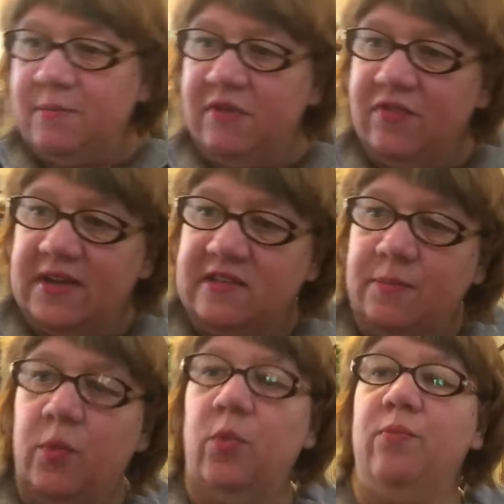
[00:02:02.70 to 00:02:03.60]
be fixed,
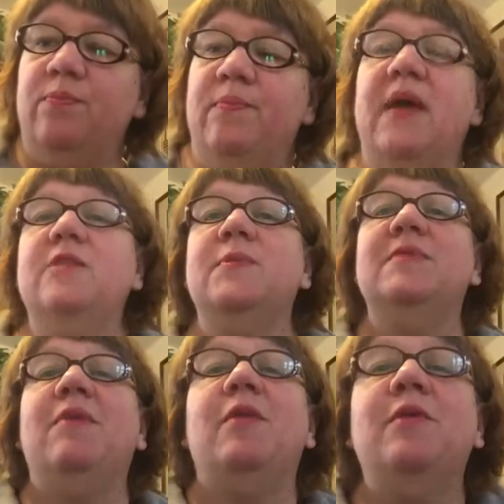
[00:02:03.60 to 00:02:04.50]
but my husband's
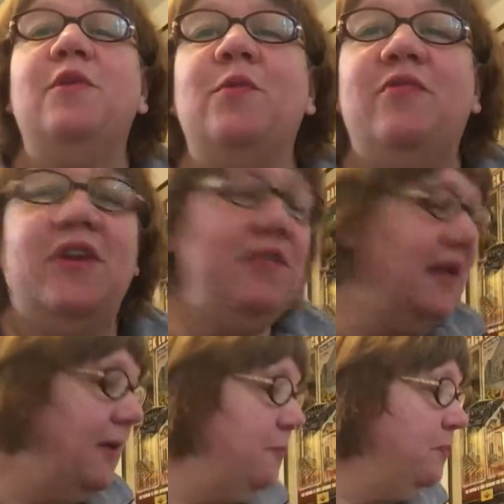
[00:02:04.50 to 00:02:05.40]
model builder will figure that out.